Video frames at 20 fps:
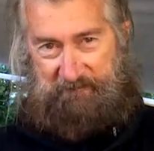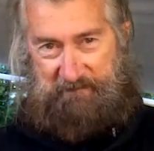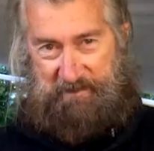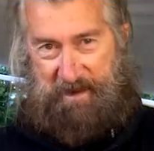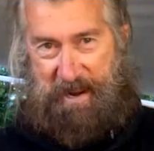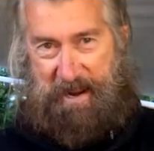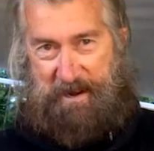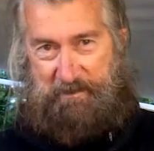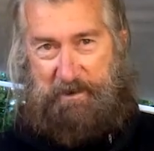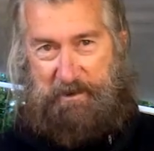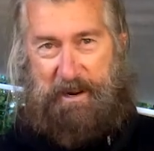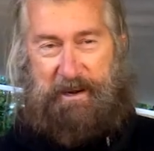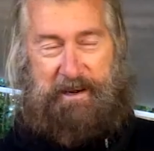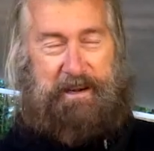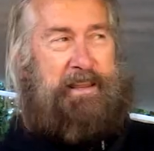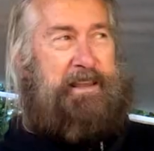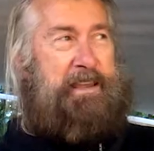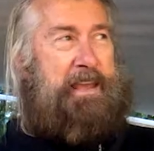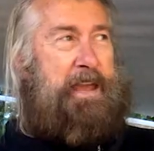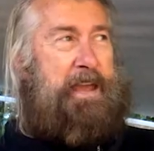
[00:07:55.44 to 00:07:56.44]
name down
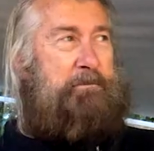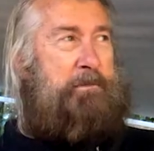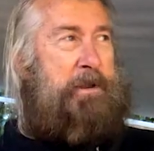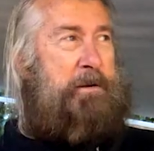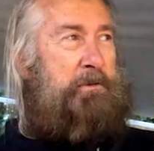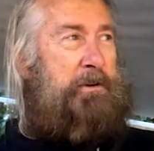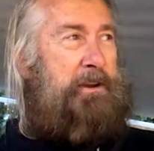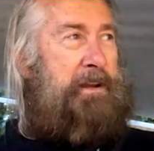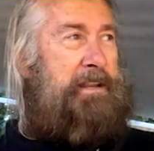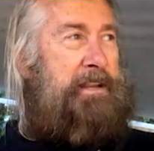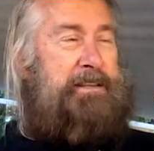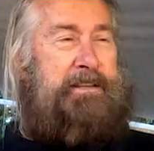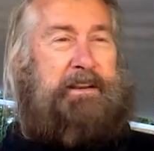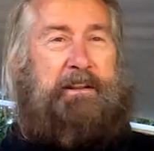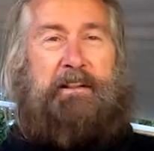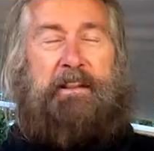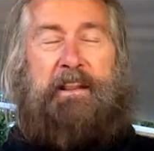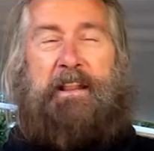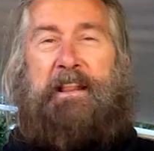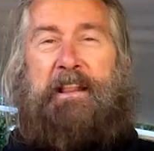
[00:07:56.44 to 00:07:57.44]
here, can't remember what it is,
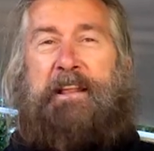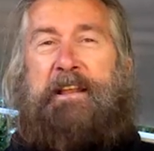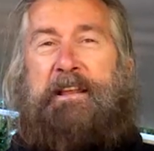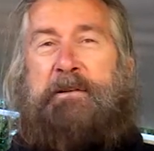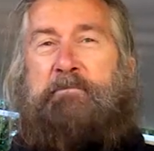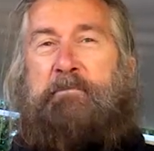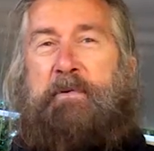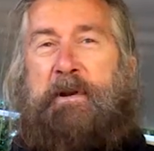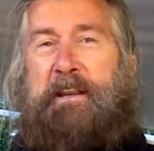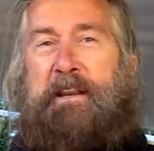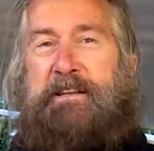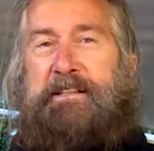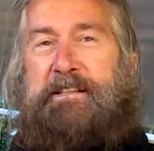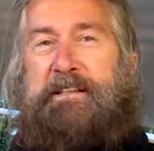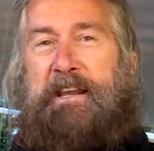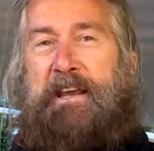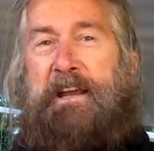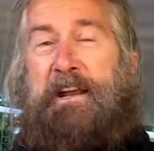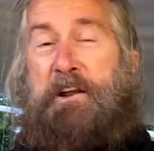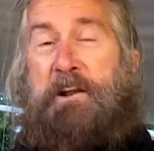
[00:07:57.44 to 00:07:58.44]
but it's
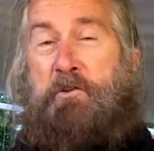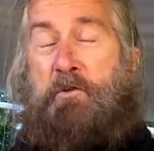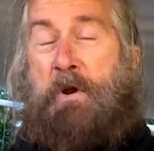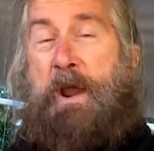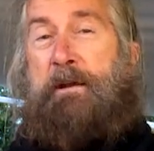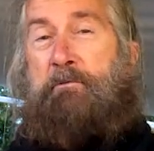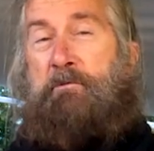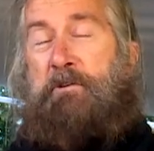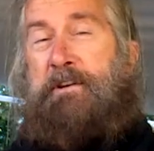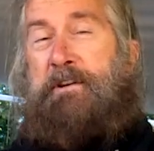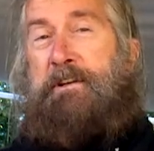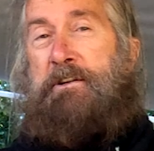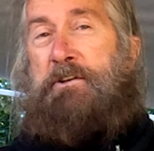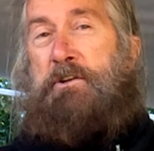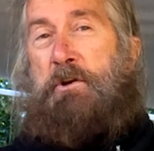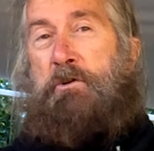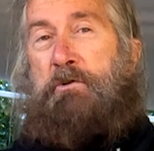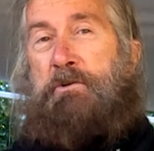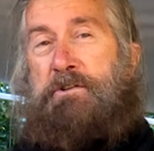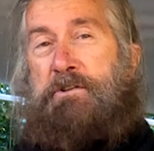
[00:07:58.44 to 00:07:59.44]
great. What you can
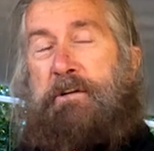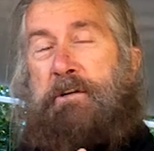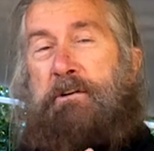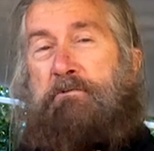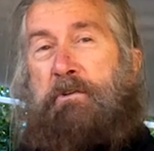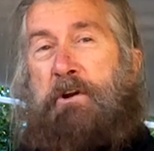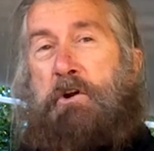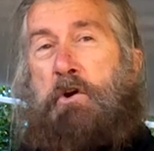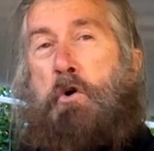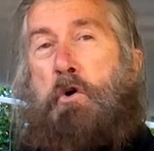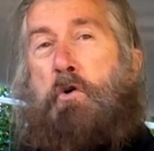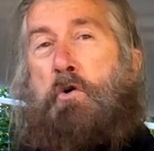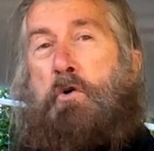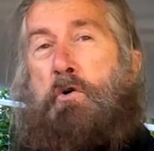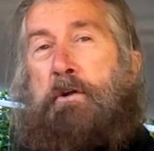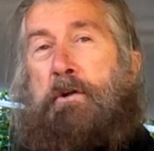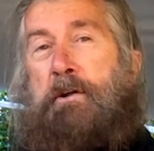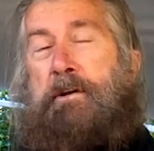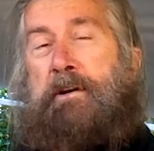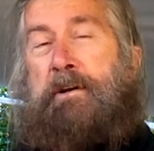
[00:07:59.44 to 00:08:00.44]
do is you can
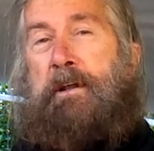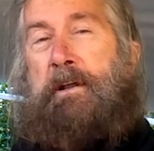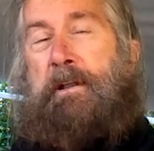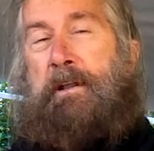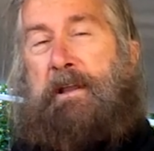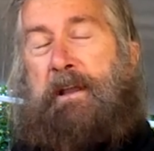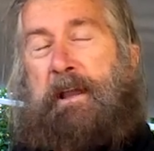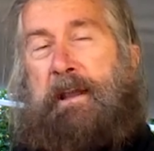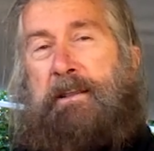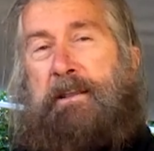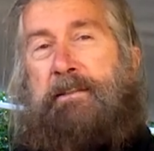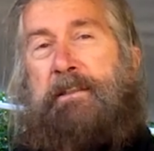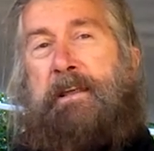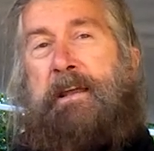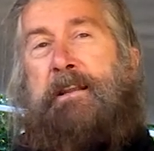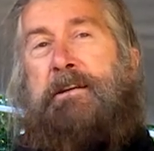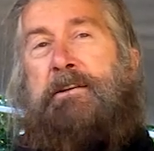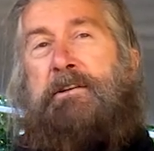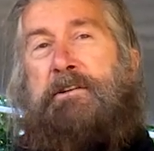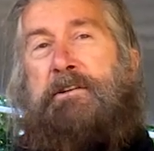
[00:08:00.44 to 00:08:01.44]
record it and
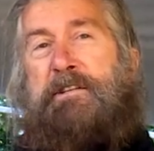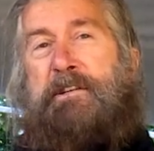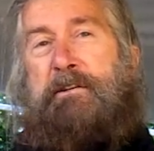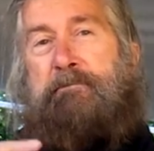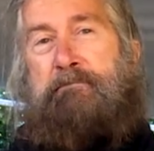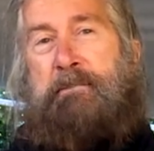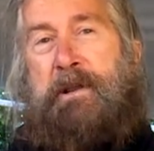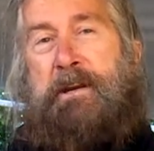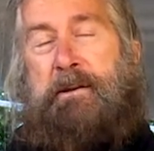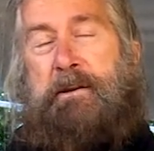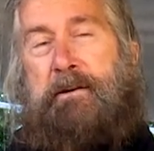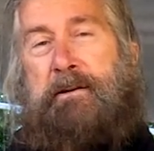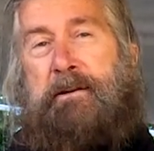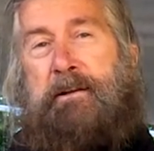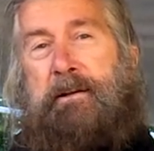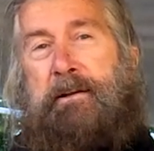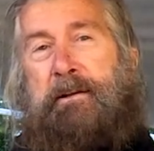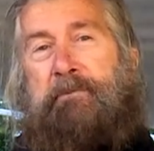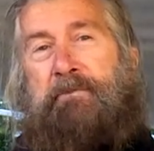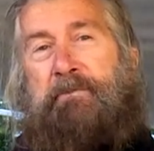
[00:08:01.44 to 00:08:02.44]
then submit it,
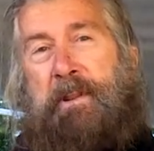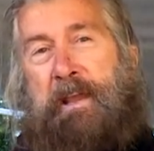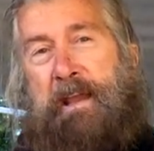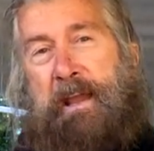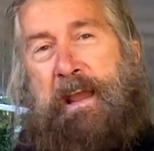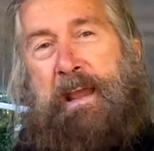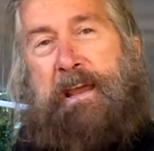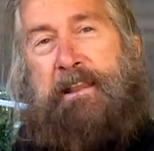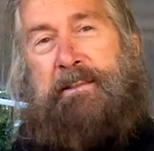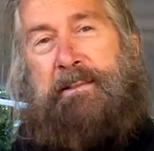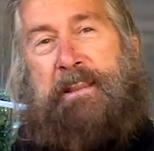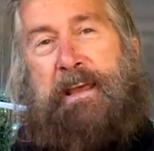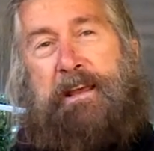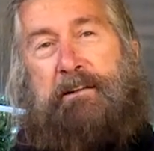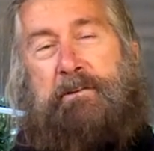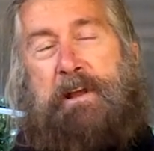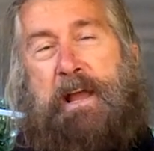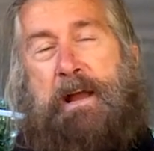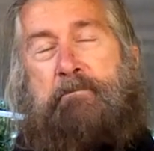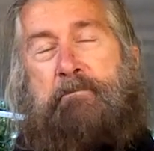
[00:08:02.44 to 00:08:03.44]
and
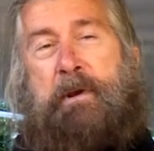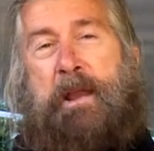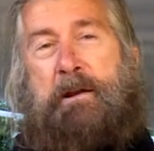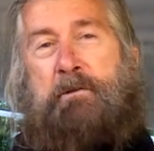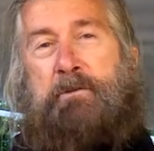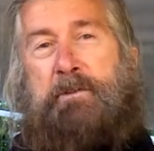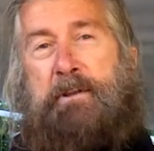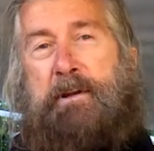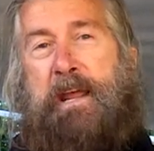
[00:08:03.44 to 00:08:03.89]
they'll come back with